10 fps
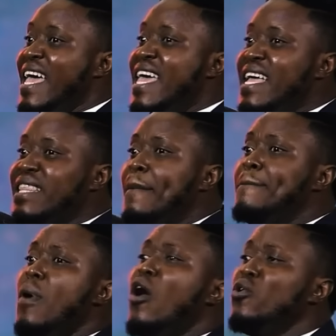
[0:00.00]
The
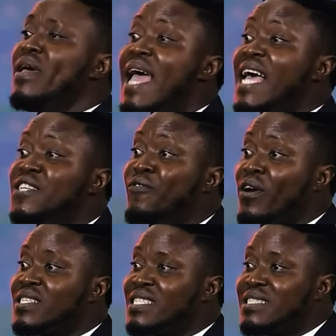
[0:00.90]
more you hear his
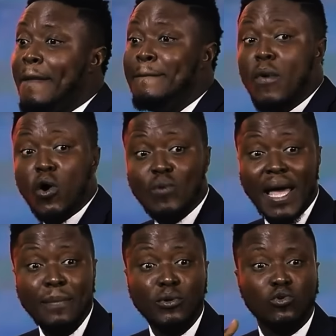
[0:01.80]
voice, the more you are
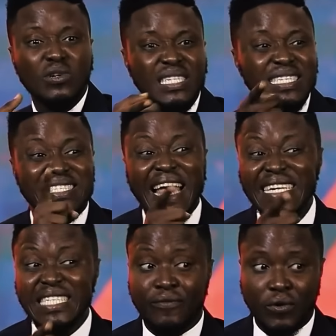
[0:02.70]
able to discern
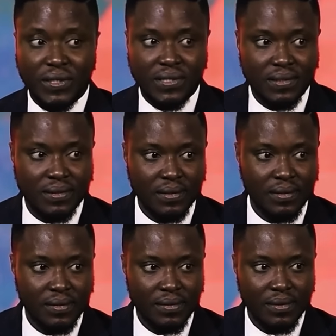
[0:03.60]
his voice.
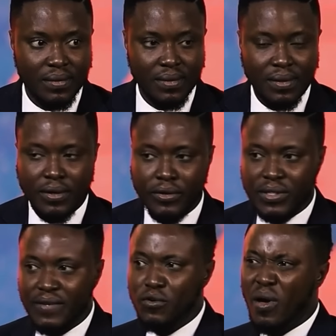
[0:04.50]
You see,
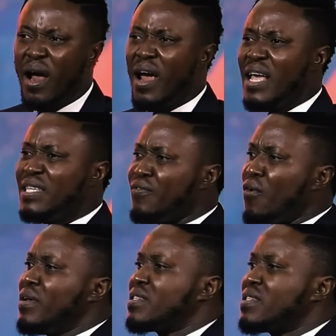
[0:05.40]
if you hear his
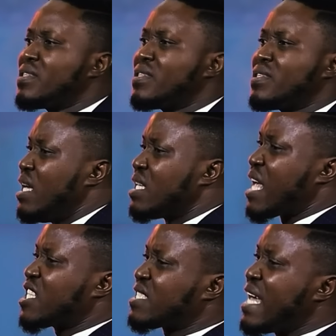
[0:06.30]
voice, it's like
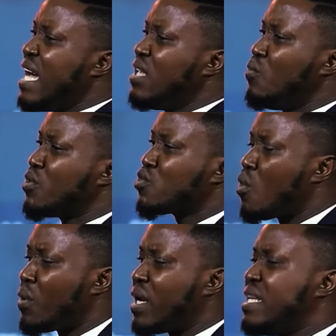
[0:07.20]
staying with
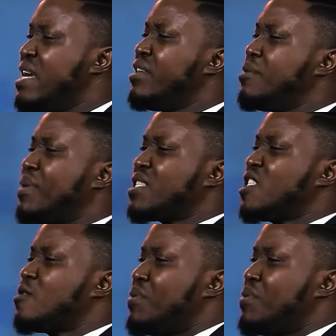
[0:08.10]
someone and hearing the person speak.